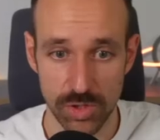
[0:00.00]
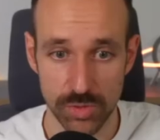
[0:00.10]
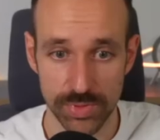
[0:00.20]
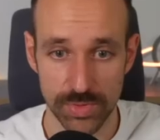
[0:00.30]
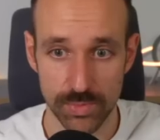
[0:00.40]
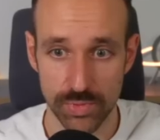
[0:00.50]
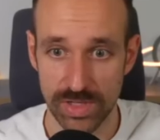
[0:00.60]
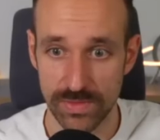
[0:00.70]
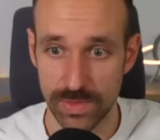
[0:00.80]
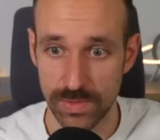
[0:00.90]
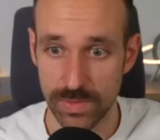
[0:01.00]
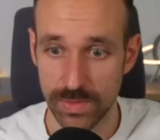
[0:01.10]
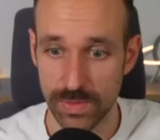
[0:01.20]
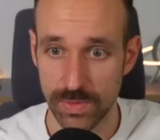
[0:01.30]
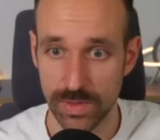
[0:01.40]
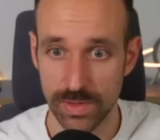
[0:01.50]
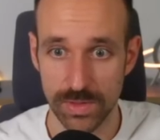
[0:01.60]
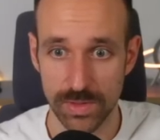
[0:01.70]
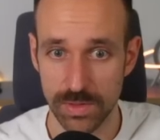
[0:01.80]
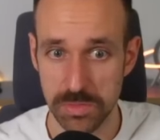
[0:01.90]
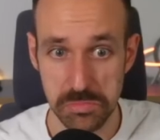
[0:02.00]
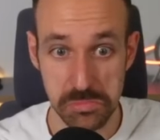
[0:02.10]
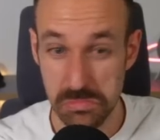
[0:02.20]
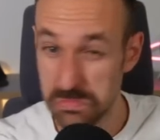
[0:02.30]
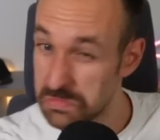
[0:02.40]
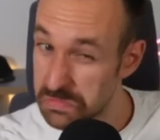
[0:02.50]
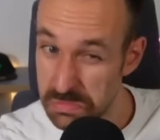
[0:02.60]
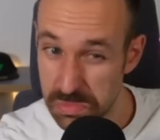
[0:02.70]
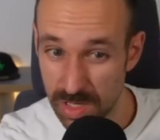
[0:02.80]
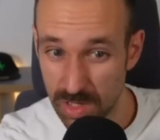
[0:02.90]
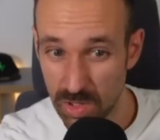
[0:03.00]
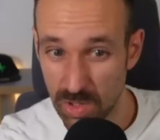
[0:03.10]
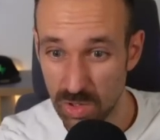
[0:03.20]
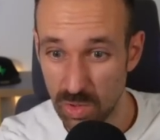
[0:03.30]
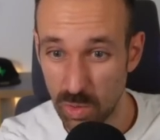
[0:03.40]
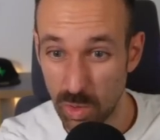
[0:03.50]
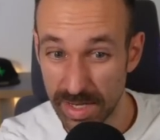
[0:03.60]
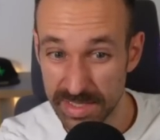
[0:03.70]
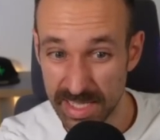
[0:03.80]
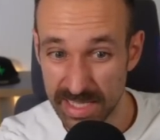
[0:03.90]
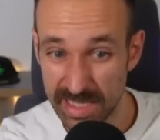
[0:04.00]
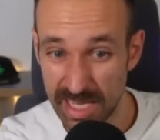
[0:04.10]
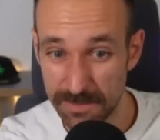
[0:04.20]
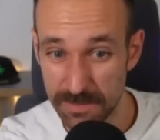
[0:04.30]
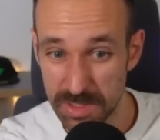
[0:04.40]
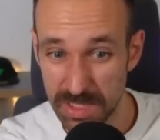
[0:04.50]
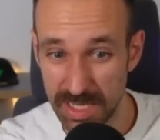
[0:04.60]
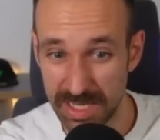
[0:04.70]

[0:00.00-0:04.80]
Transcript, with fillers: open preview. Um, what exactly happened?